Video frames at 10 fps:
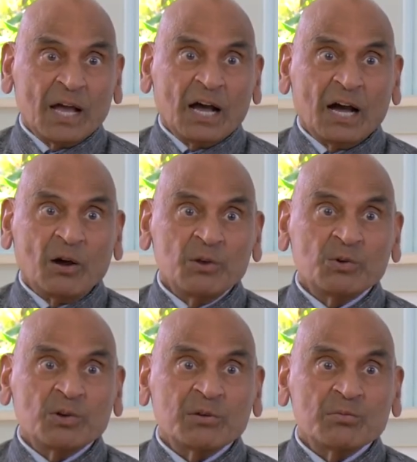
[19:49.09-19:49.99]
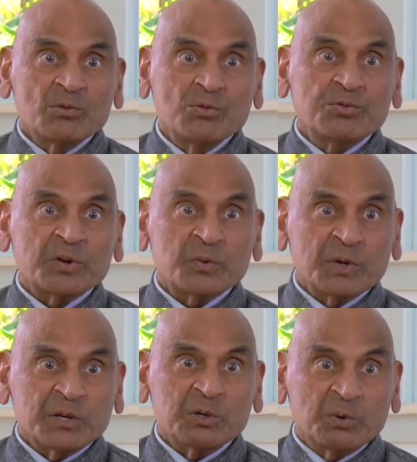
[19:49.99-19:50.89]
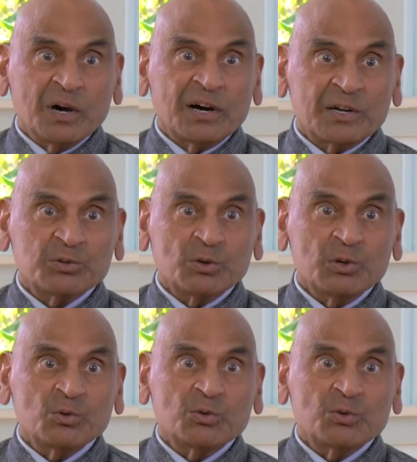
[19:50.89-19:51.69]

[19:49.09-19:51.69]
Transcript: how you can move from where you are so you